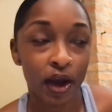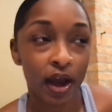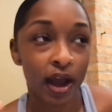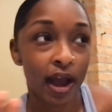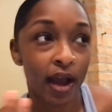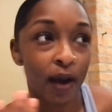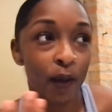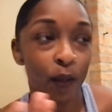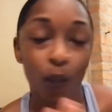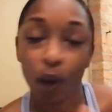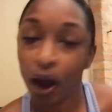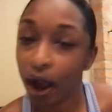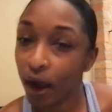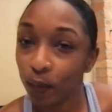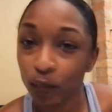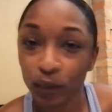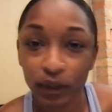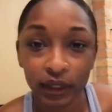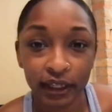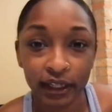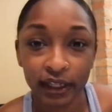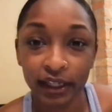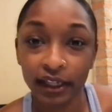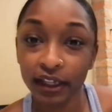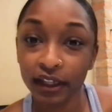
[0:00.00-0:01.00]
why
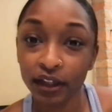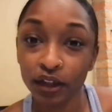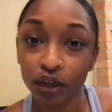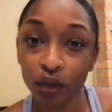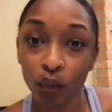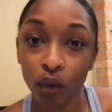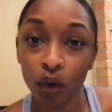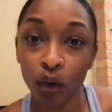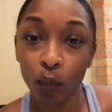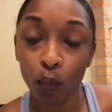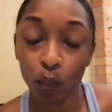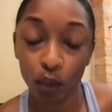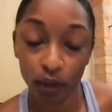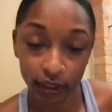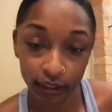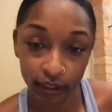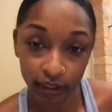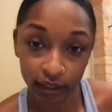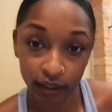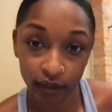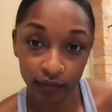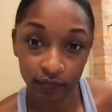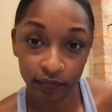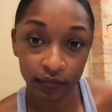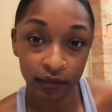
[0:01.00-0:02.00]
wouldn't he want to
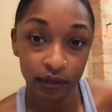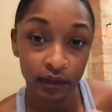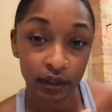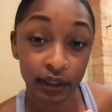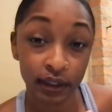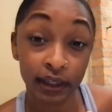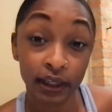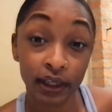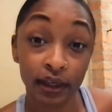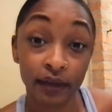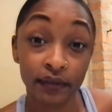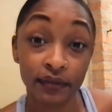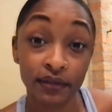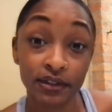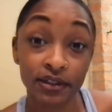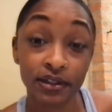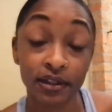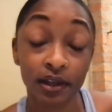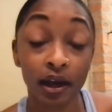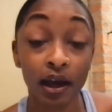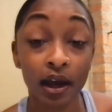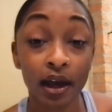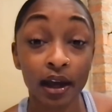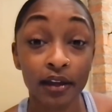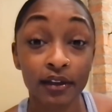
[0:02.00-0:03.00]
give good gifts
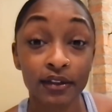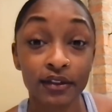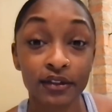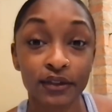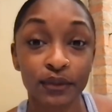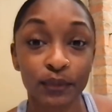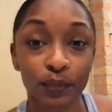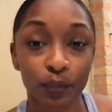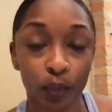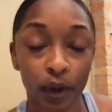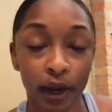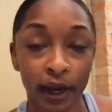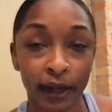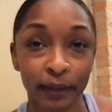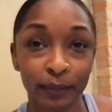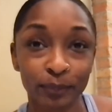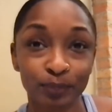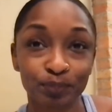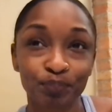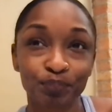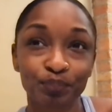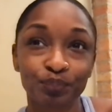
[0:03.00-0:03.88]
to us, right?